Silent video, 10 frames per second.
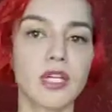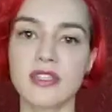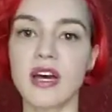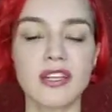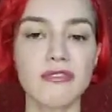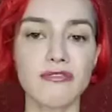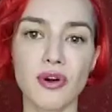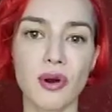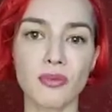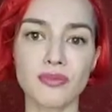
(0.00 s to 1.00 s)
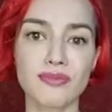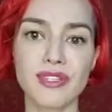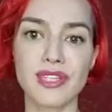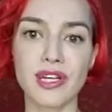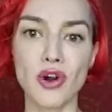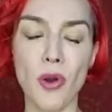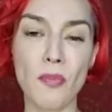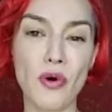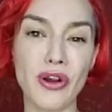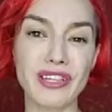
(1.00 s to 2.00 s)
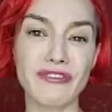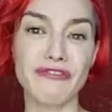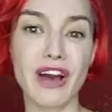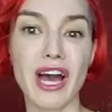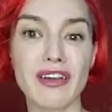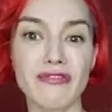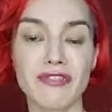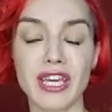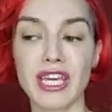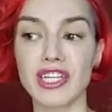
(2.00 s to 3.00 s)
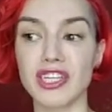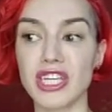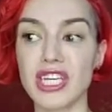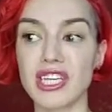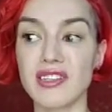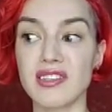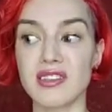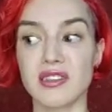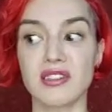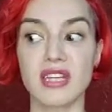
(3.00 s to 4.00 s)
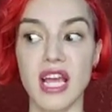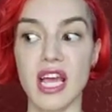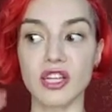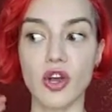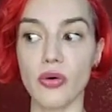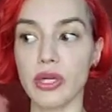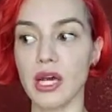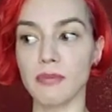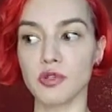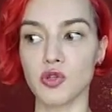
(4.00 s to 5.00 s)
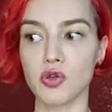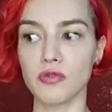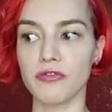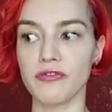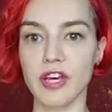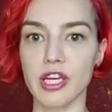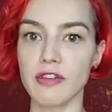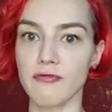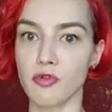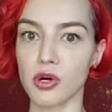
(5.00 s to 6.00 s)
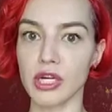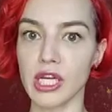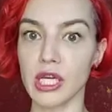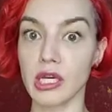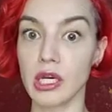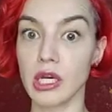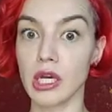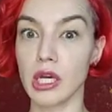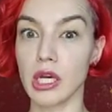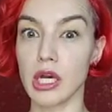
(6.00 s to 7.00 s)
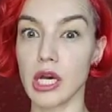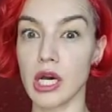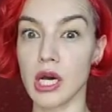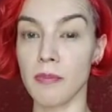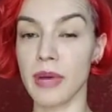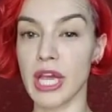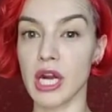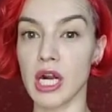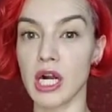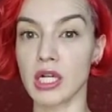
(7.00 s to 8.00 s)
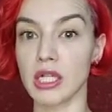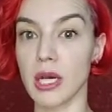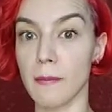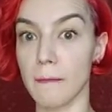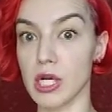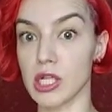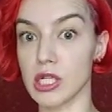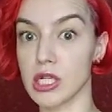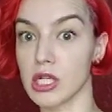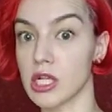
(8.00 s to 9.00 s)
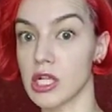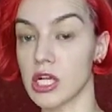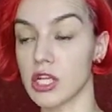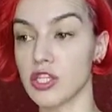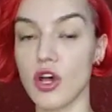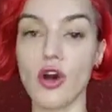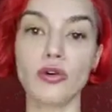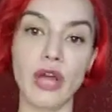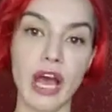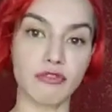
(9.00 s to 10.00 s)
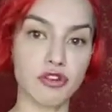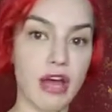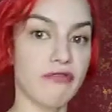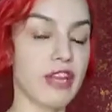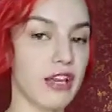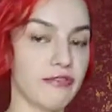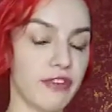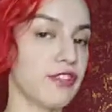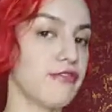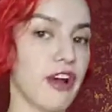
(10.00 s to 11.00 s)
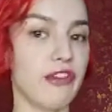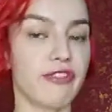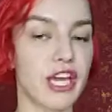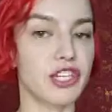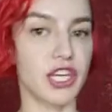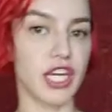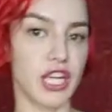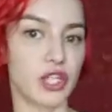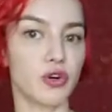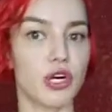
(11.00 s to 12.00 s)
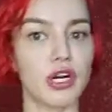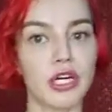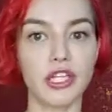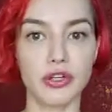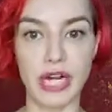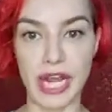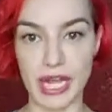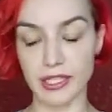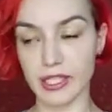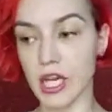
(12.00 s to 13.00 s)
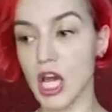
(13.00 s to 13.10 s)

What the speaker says: starting from 0.5 kgs and going up to 30, 40 per dumbbell. So you have to have like 55 kg in your hand.